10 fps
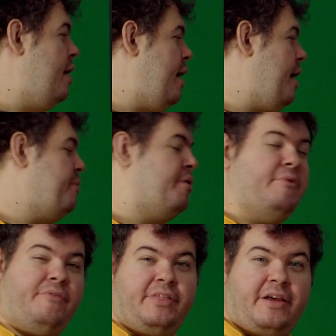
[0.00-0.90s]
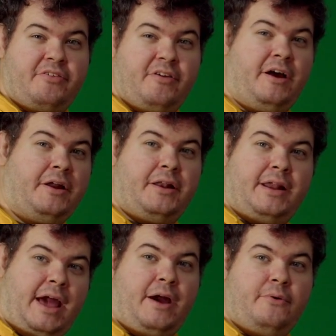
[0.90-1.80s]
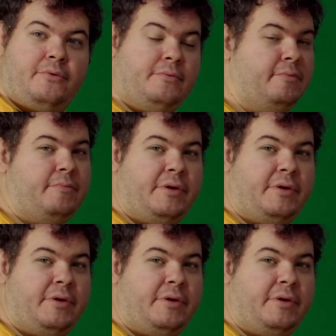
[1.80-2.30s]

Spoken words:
and we can move it to the other side, and now we